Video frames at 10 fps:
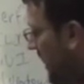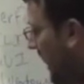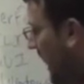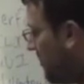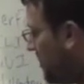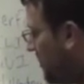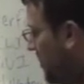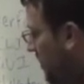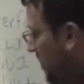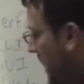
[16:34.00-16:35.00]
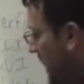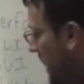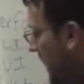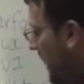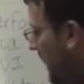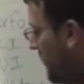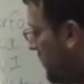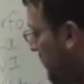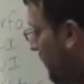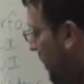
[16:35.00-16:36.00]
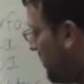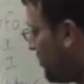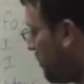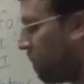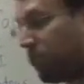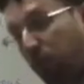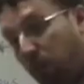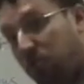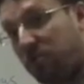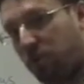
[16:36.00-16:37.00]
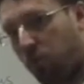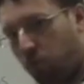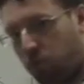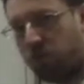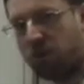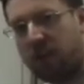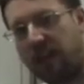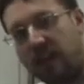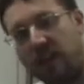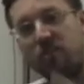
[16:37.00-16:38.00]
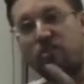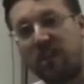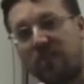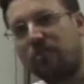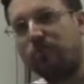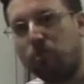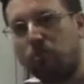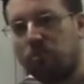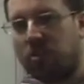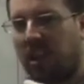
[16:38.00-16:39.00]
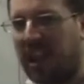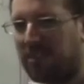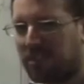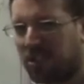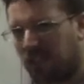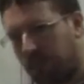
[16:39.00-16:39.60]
it allows us to do is it provides us with protocols, okay? Sets of rules that allow us to